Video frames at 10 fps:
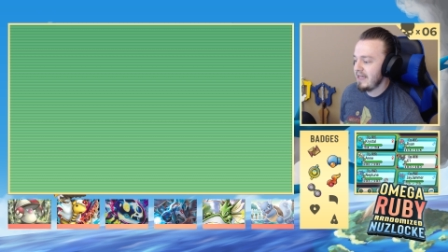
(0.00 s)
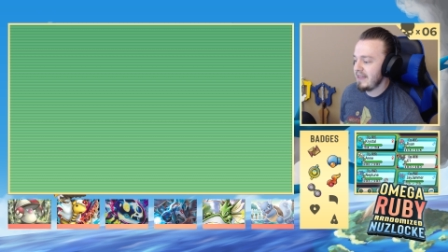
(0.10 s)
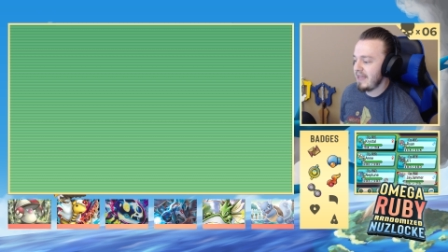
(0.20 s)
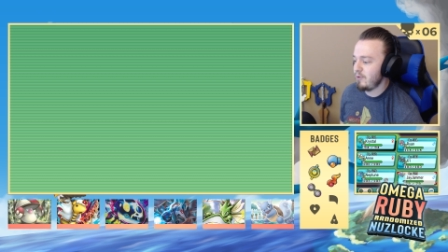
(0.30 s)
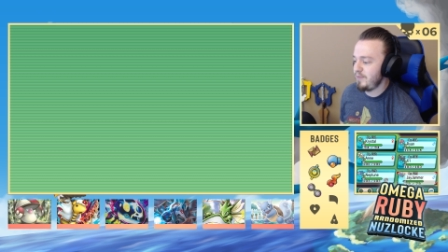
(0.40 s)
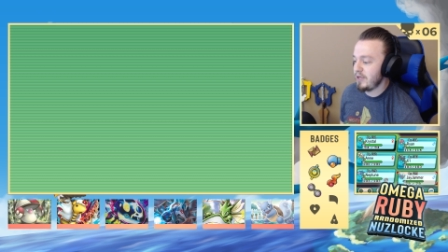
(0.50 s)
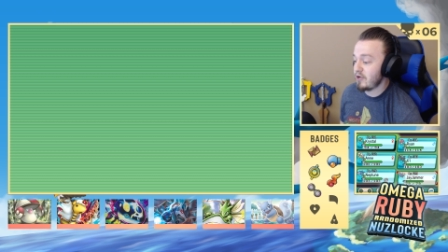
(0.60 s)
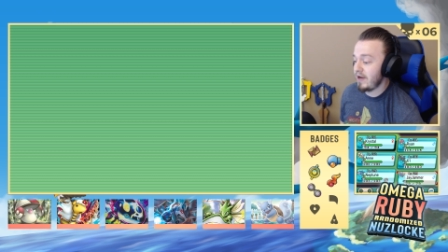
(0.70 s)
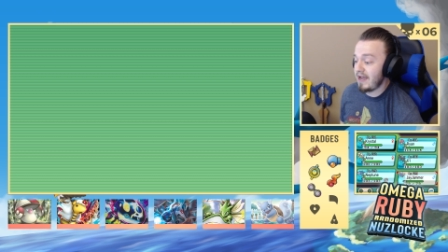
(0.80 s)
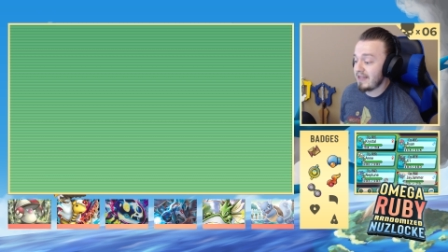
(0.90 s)
that would be
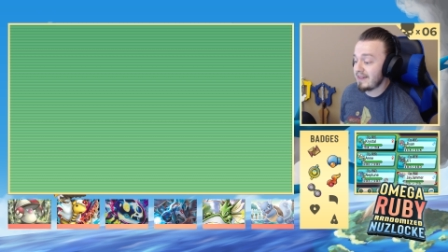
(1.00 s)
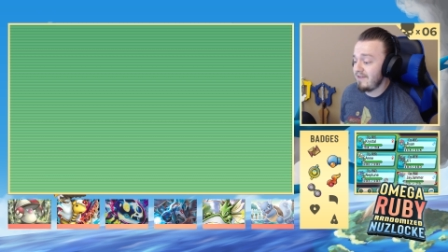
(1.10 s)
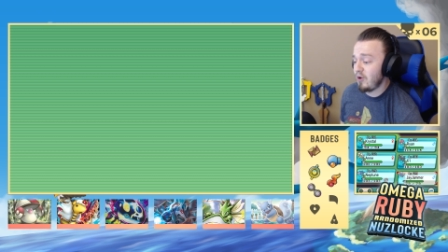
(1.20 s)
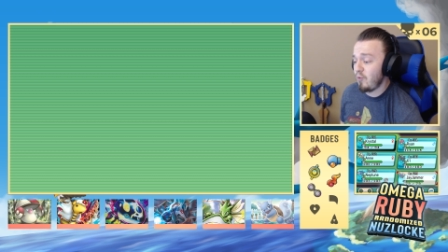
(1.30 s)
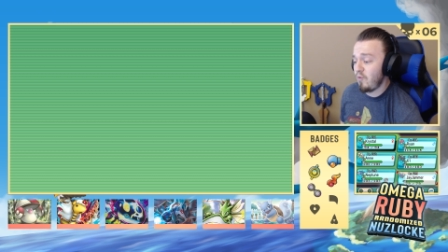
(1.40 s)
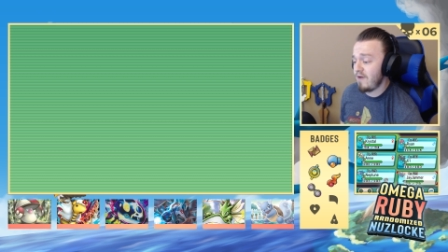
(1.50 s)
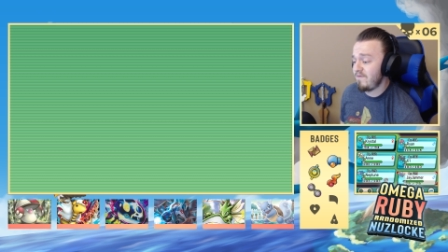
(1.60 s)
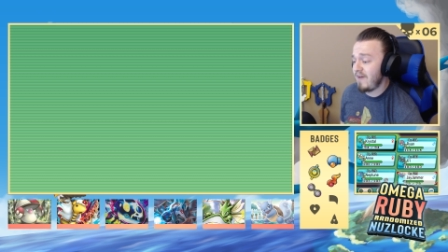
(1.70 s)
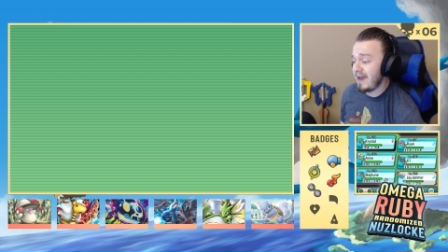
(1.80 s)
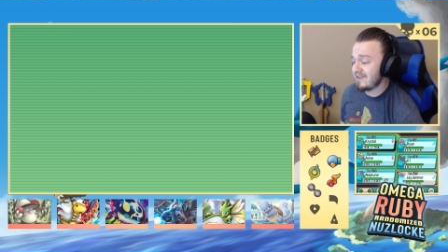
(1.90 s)
great. I'd love a
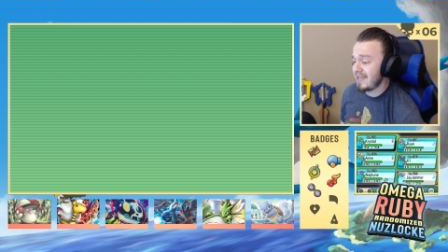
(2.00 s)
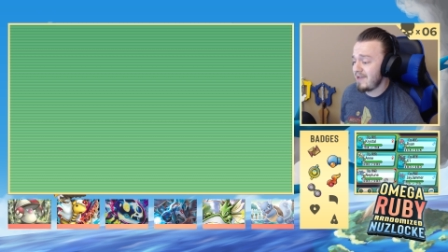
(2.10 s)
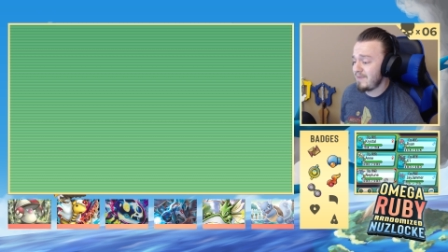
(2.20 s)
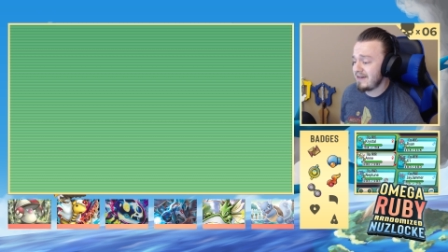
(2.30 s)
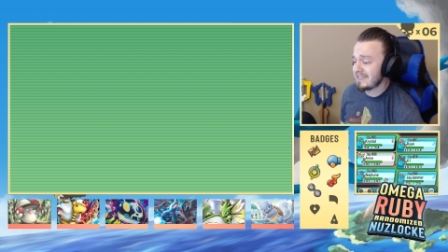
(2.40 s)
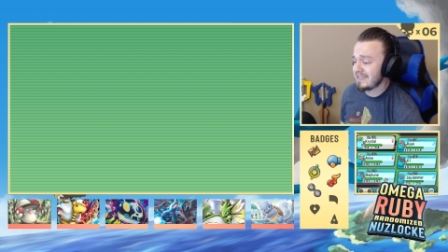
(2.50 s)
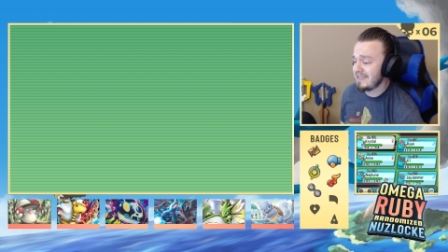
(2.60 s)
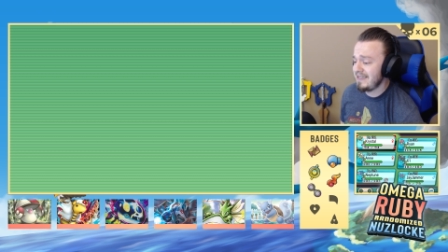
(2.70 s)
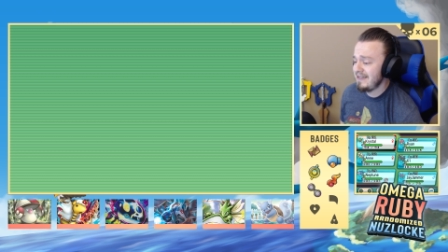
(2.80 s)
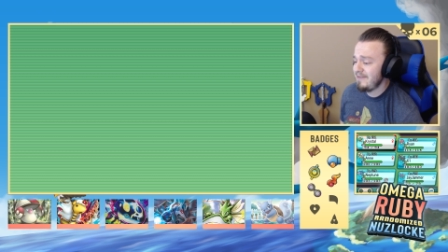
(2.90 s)
fire type,
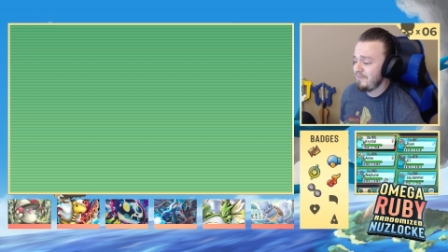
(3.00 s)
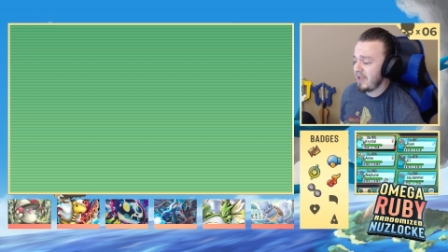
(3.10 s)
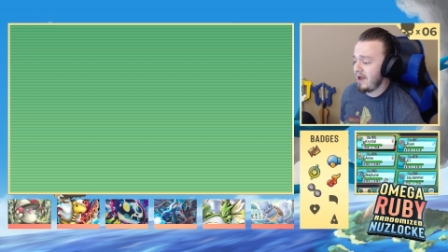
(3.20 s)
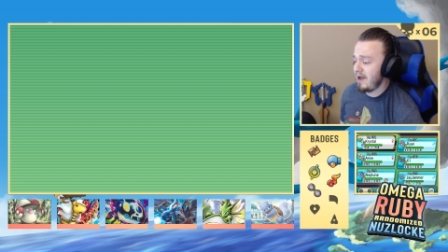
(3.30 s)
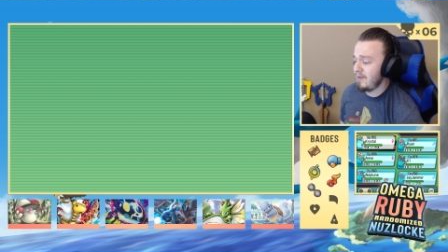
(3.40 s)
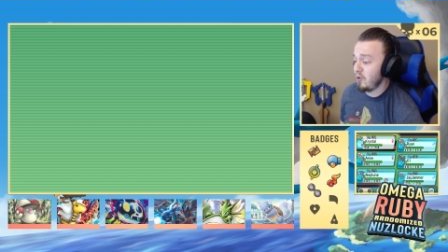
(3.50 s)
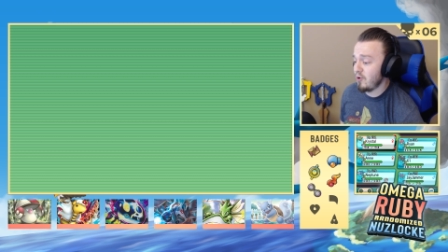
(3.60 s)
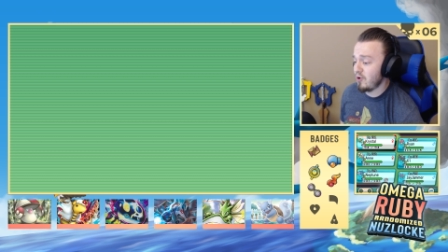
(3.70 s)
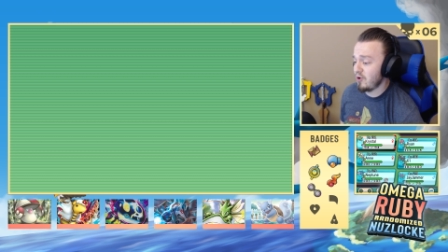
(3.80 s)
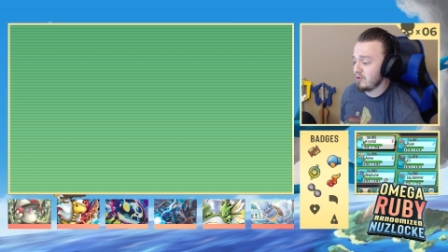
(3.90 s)
honestly,
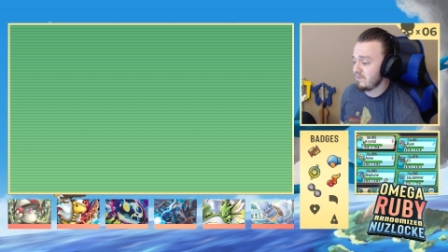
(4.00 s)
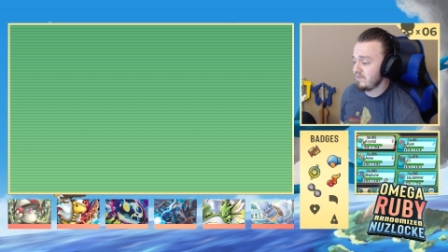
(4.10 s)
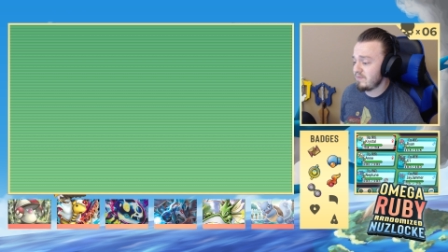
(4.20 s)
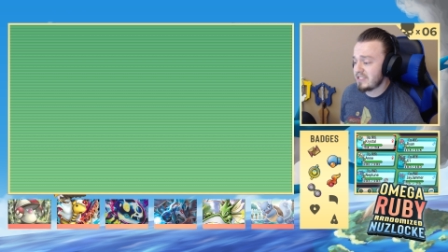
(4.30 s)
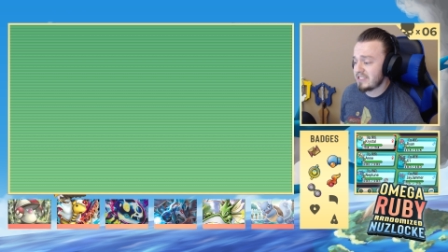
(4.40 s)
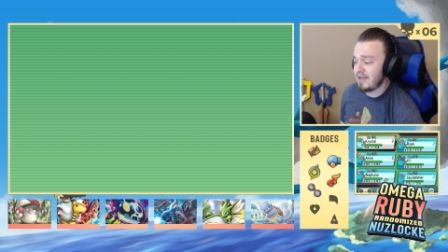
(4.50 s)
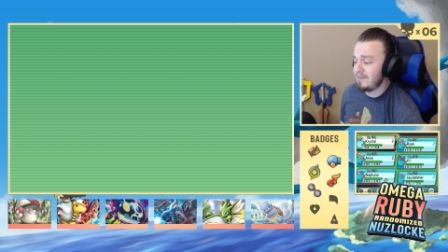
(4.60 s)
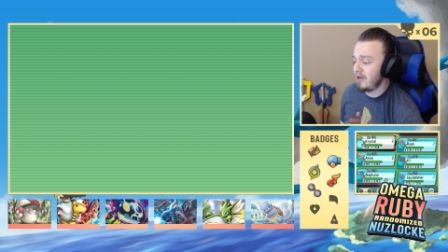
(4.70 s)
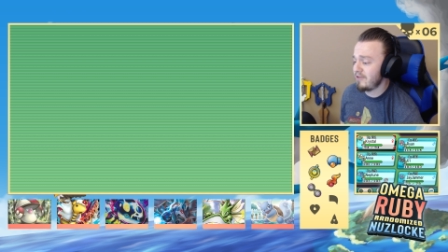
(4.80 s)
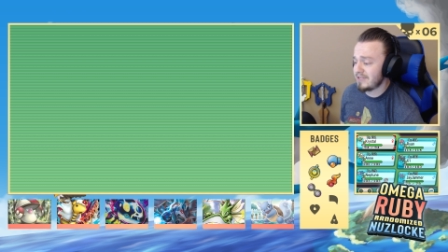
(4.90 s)
or some
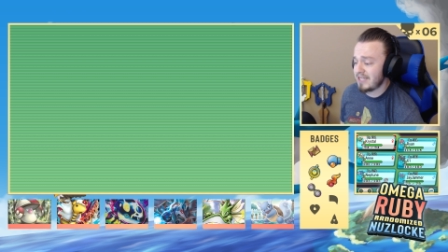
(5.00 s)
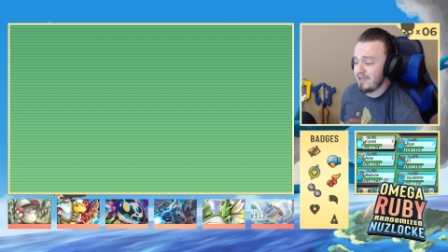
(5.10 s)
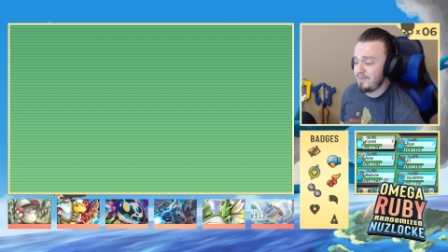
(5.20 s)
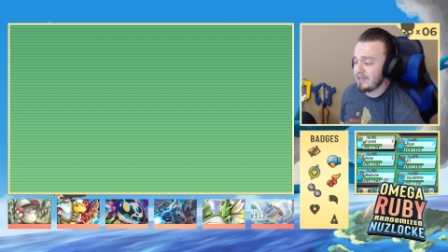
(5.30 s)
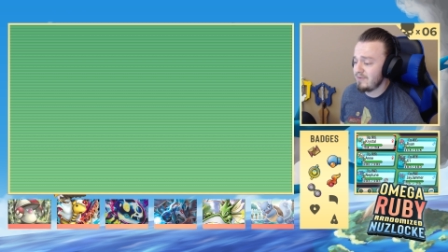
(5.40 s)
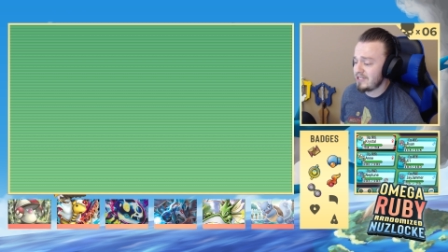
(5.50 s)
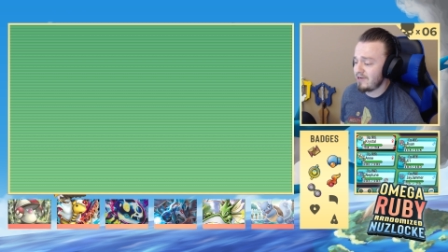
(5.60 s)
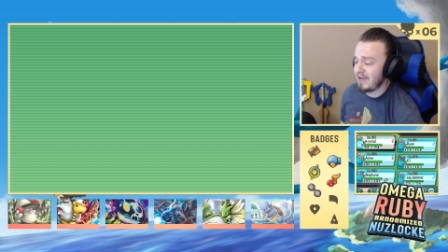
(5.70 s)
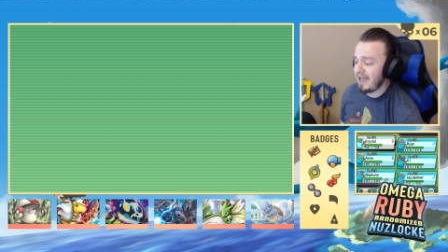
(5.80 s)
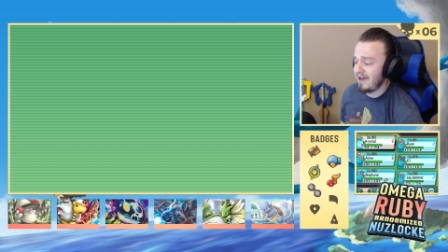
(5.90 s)
other typing that we
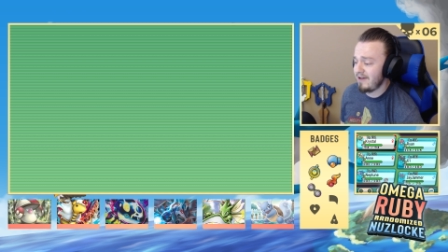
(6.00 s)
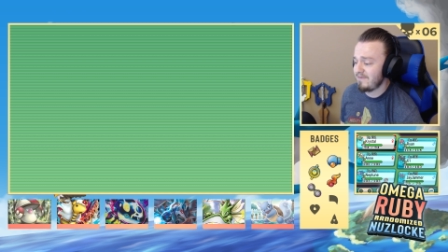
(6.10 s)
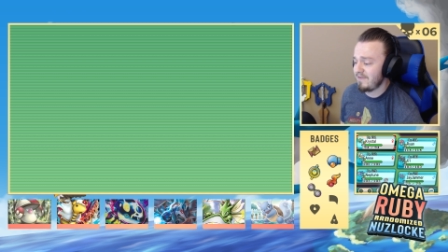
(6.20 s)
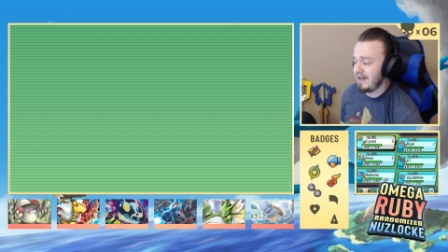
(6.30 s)
don't have.